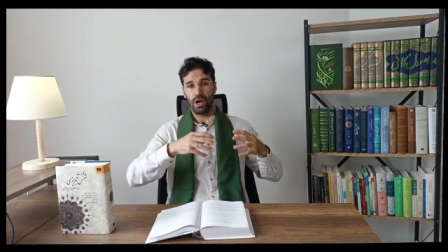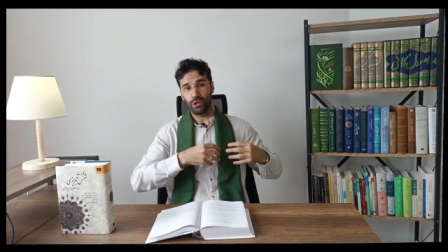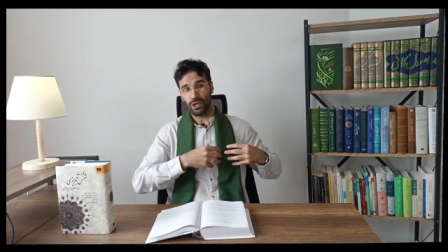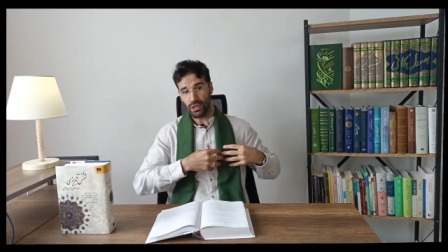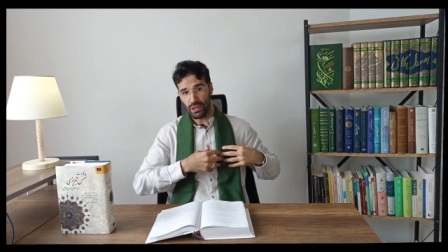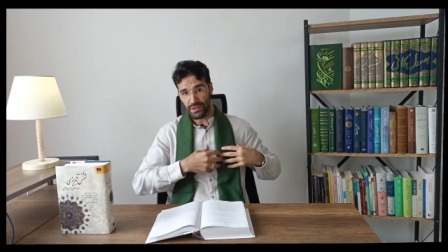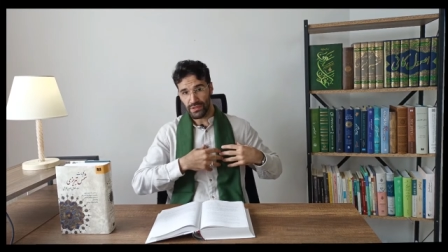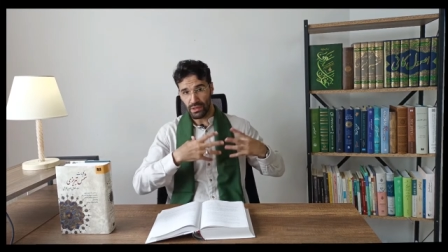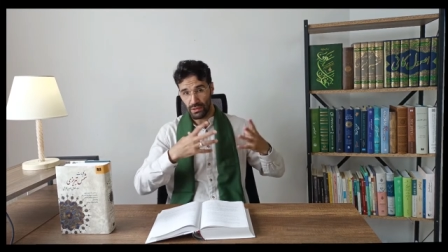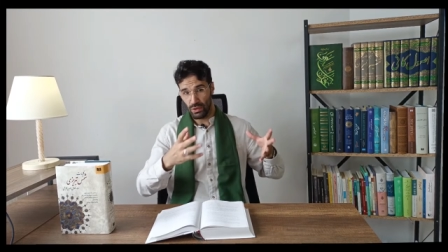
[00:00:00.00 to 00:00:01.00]
Our
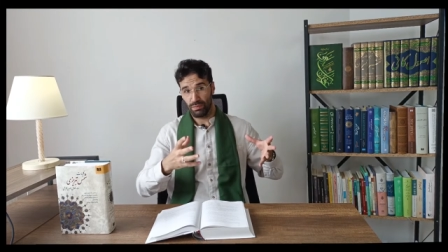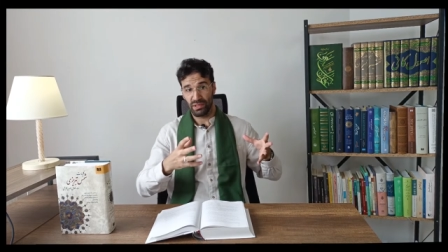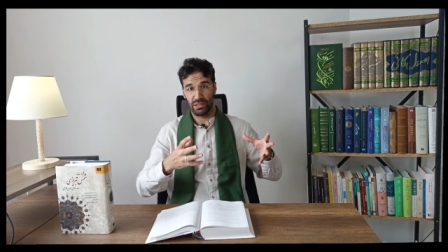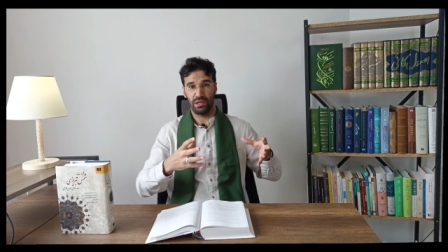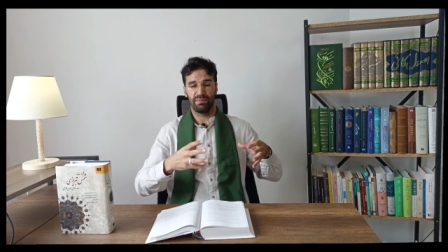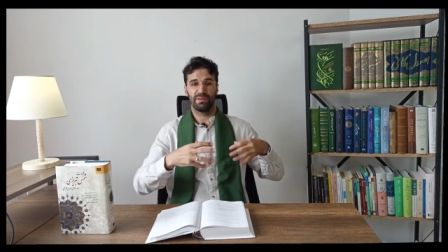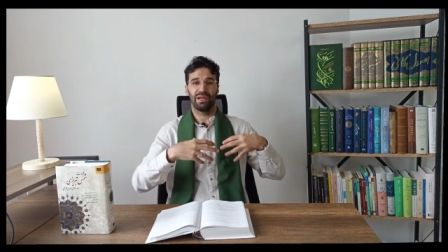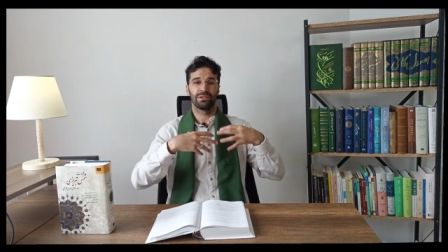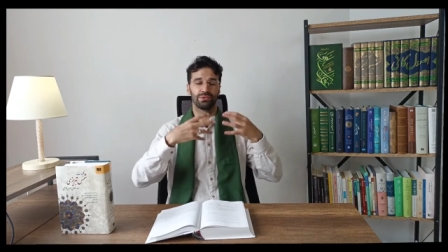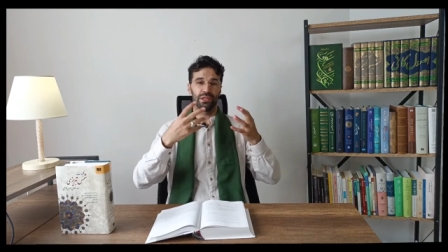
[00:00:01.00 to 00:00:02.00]
hearts are opened up
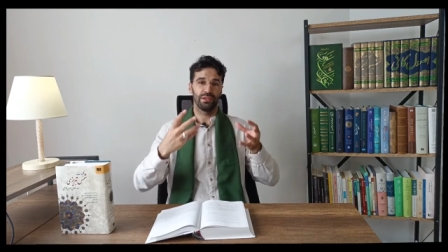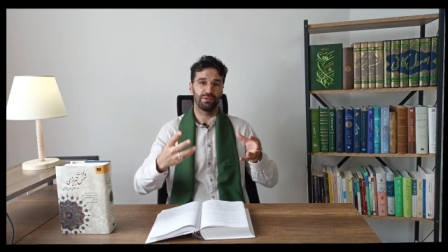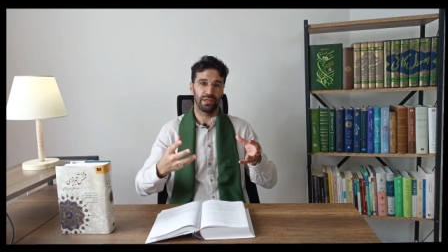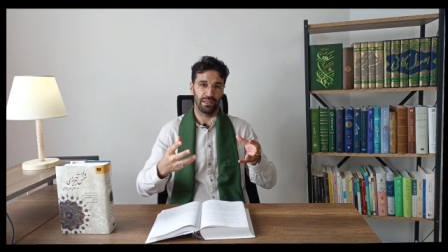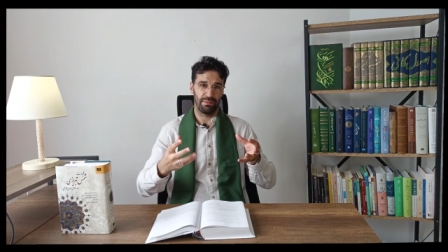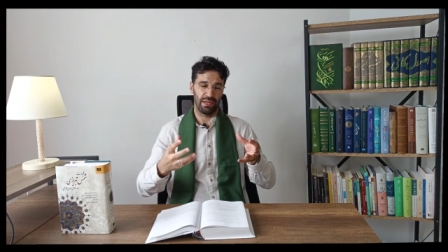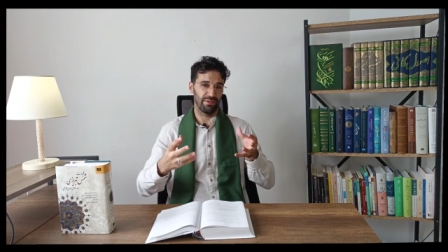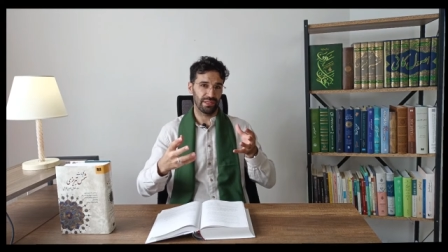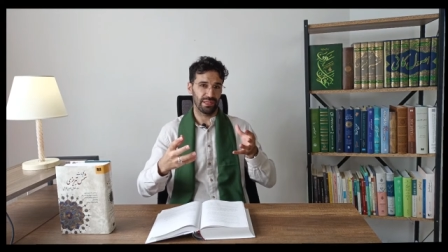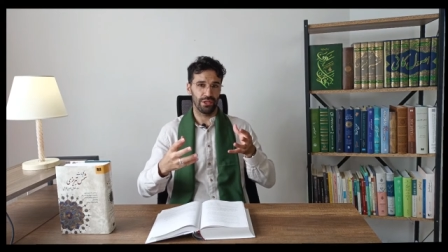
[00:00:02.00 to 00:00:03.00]
and ready for that
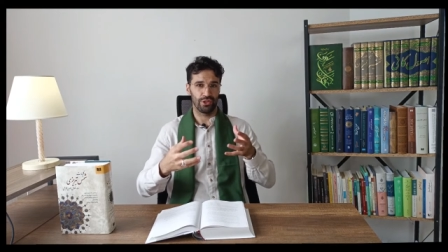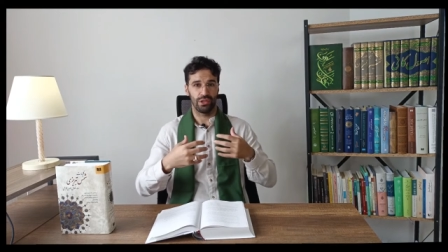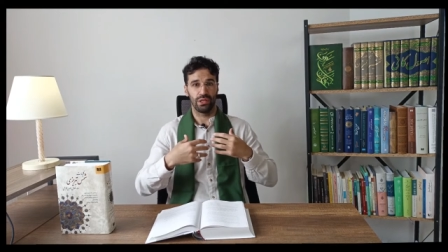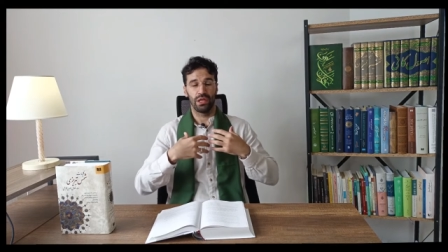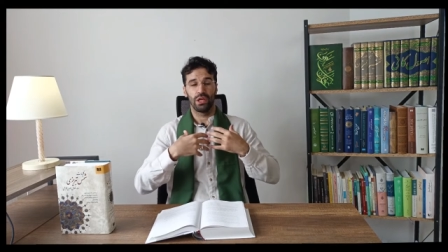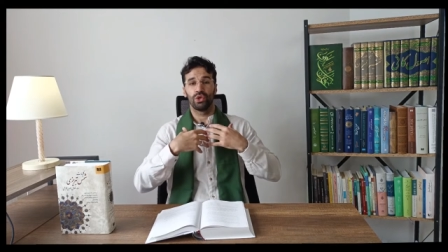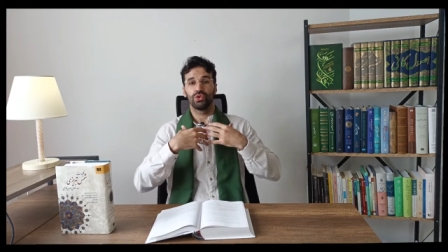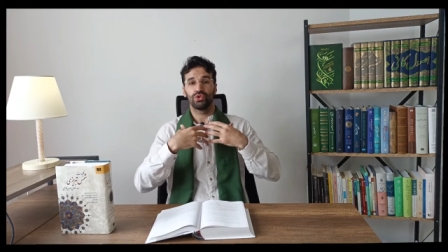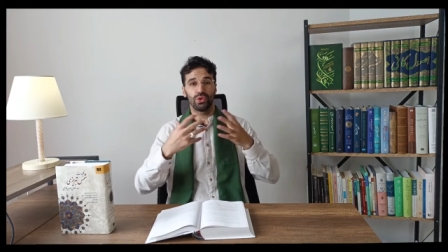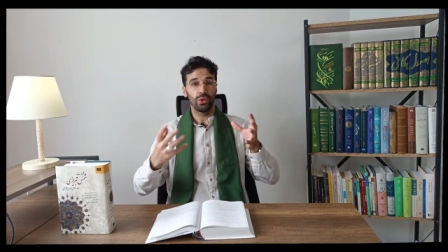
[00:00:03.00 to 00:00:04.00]
manifestation
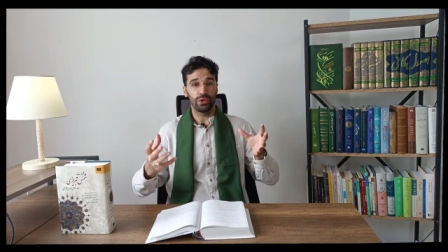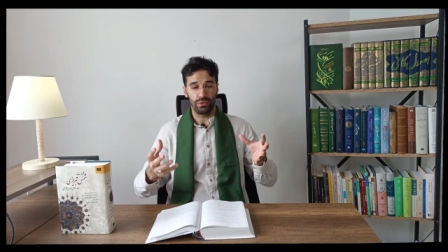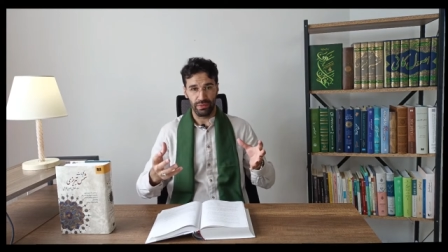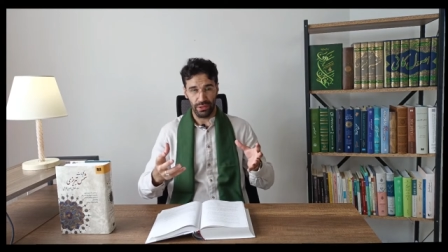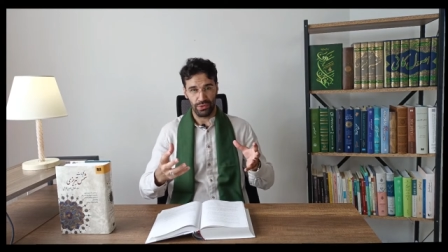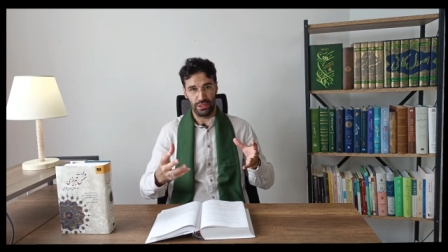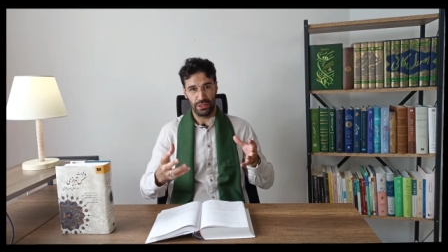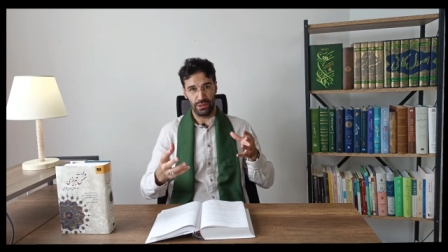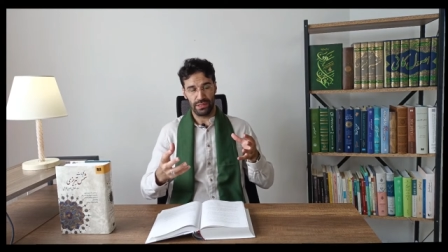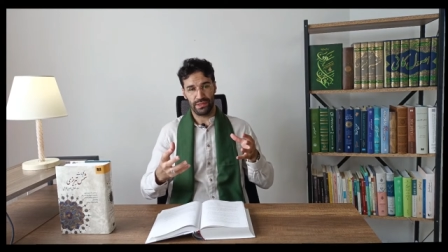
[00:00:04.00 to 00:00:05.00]
show your beauty
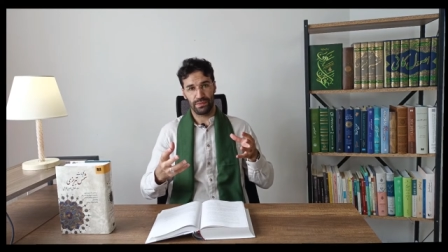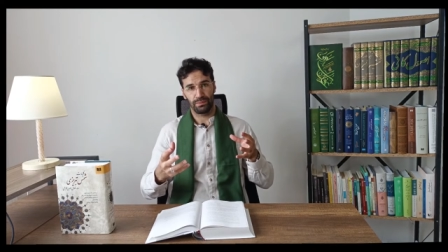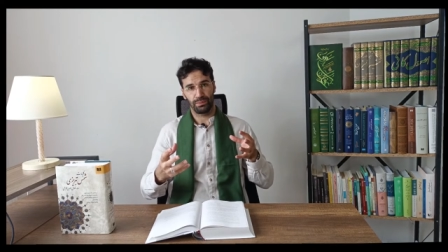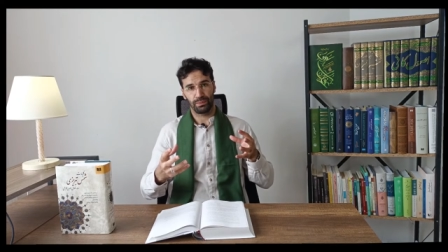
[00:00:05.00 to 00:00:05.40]
to us.